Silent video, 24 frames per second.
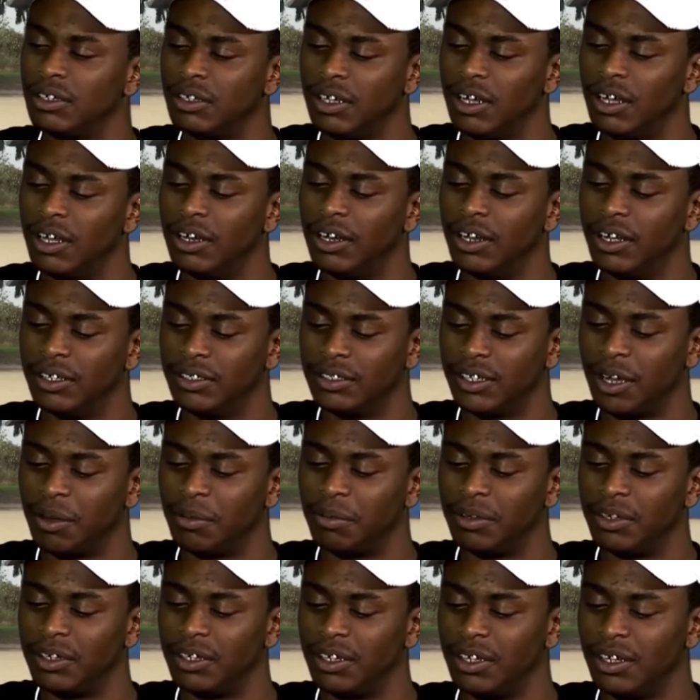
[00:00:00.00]
Yeah, it does
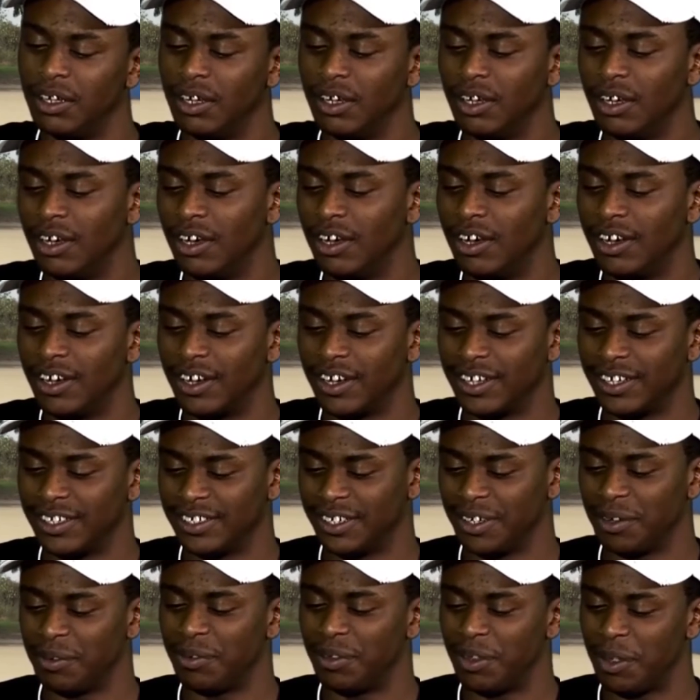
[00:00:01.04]
happen. Huh,
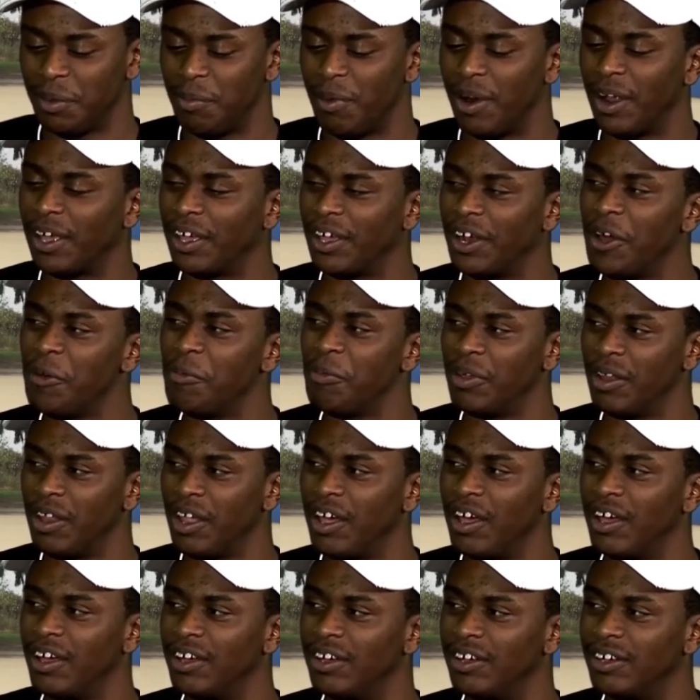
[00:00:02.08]
because they bring it up a
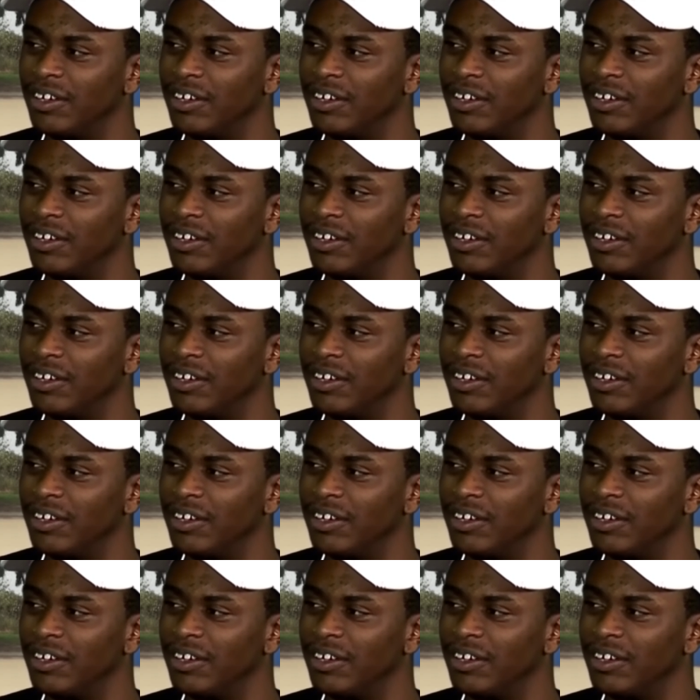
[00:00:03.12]
lot, huh?